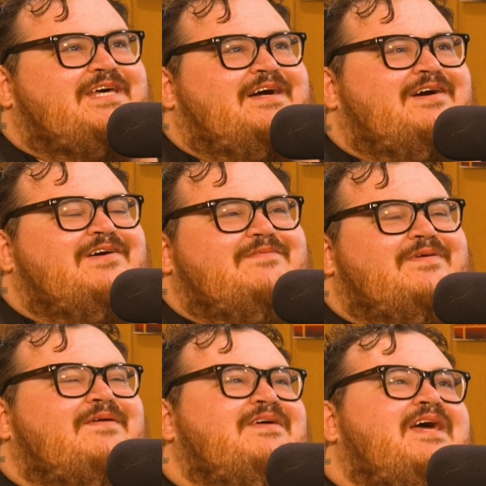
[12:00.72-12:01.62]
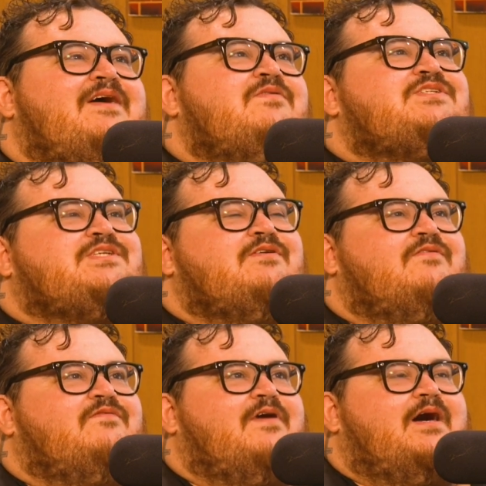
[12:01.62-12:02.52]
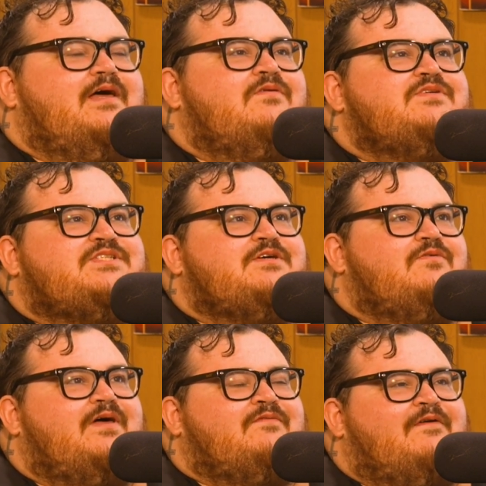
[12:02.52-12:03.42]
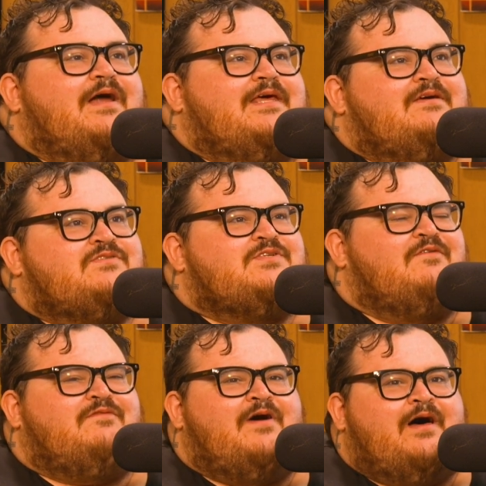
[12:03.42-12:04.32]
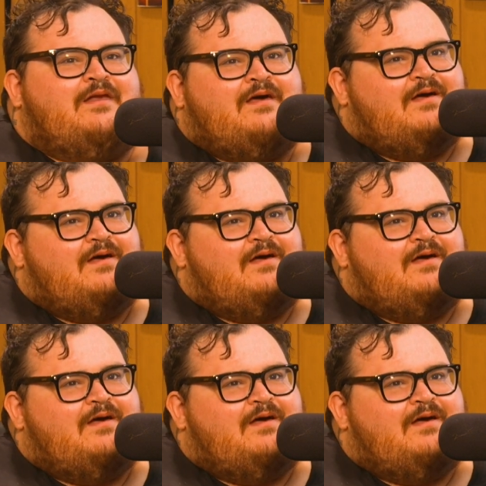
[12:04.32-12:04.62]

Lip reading: that good, but I mean, it was still fun. It was still like funny. It was still fun.